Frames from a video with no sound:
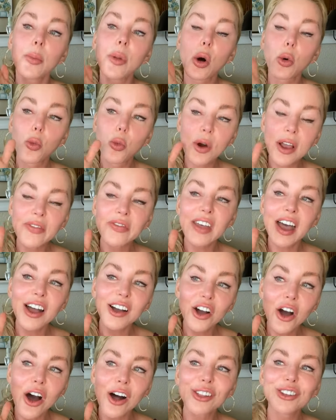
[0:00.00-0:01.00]
But when
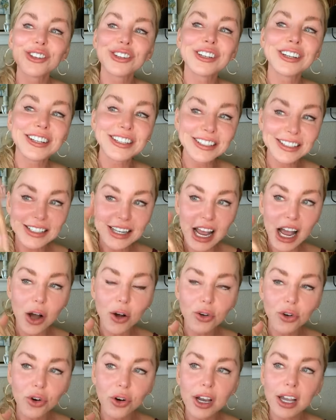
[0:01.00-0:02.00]
that collagen is
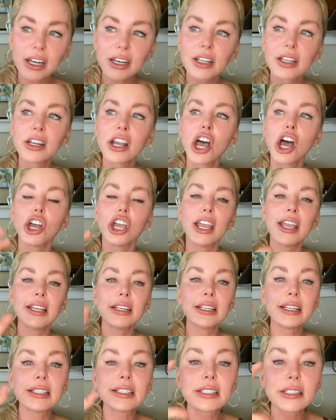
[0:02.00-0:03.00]
downgraded,
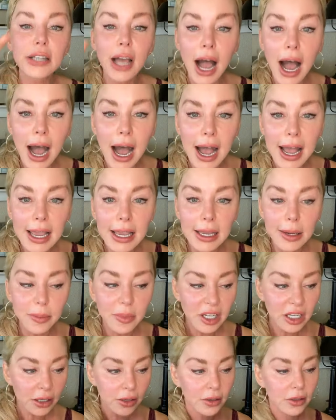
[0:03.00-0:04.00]
it needs
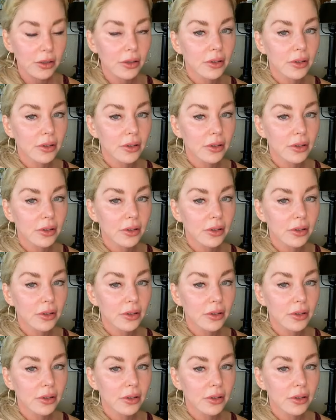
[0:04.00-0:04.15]
time